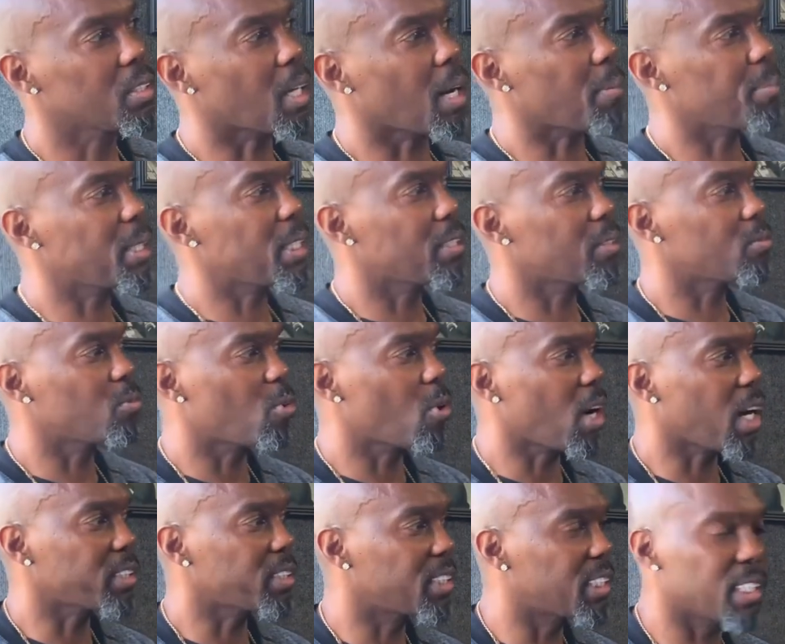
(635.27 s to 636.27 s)
I mean,
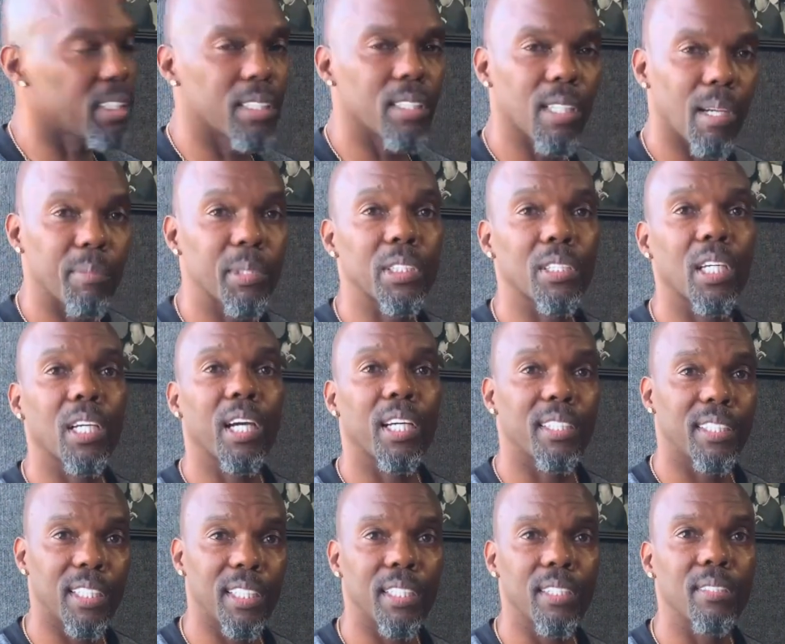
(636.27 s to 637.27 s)
well, I didn't. I'm gonna say I
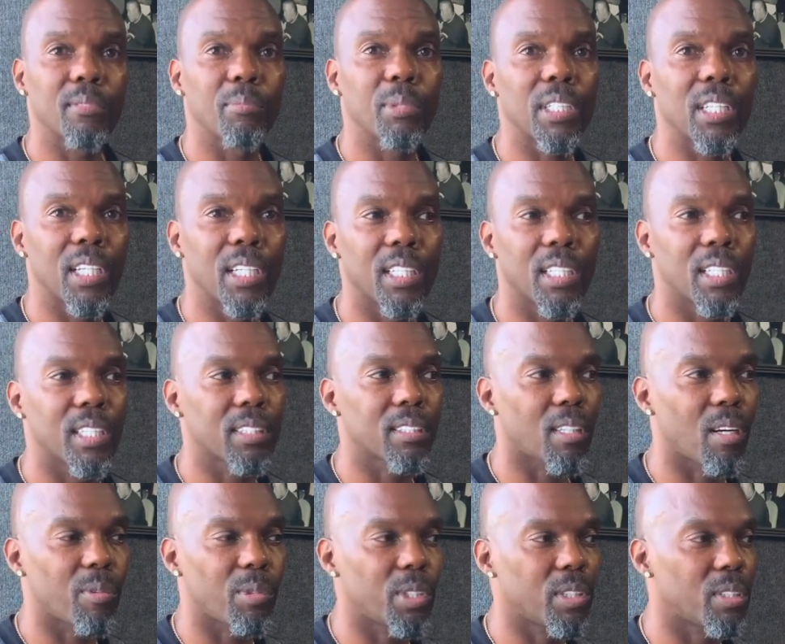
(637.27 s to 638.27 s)
didn't yeah. because I
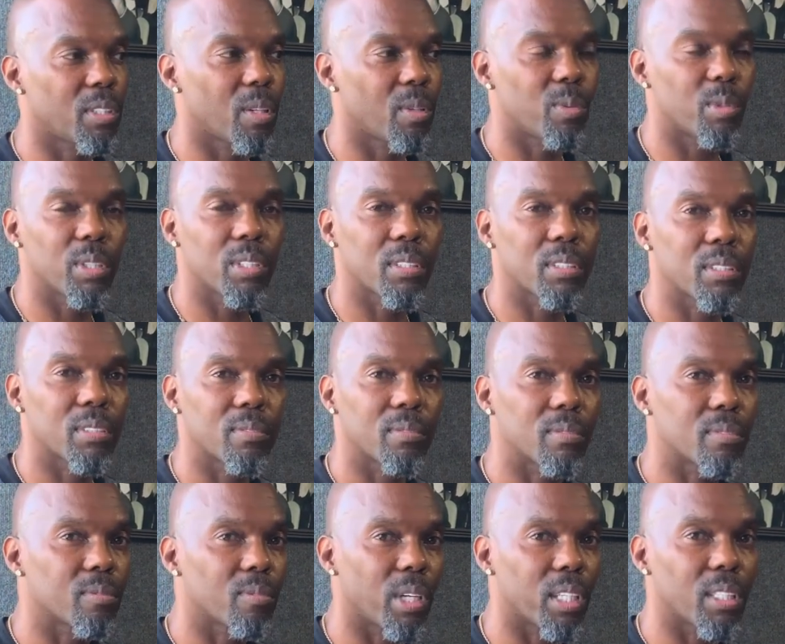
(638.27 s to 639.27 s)
already know what's
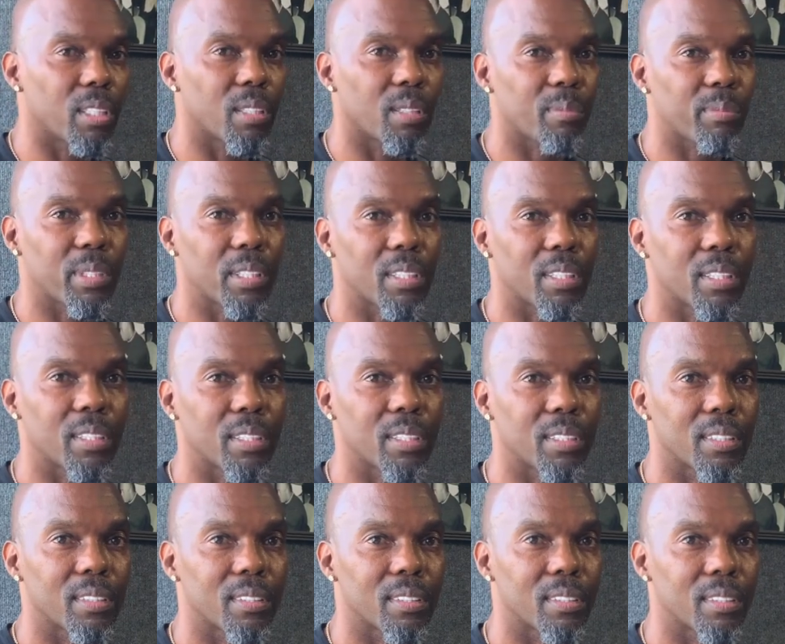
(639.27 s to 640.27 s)
waiting on me. Yeah.
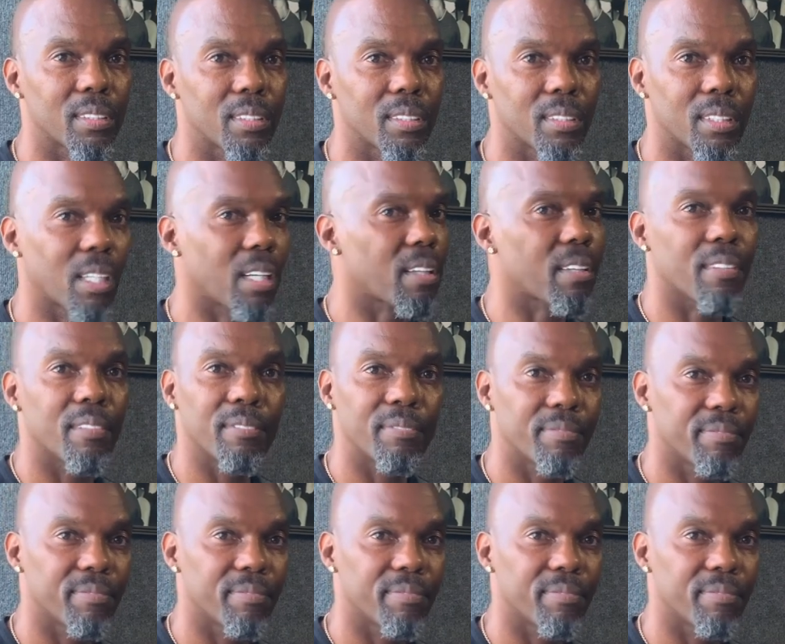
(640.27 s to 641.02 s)
Nothing.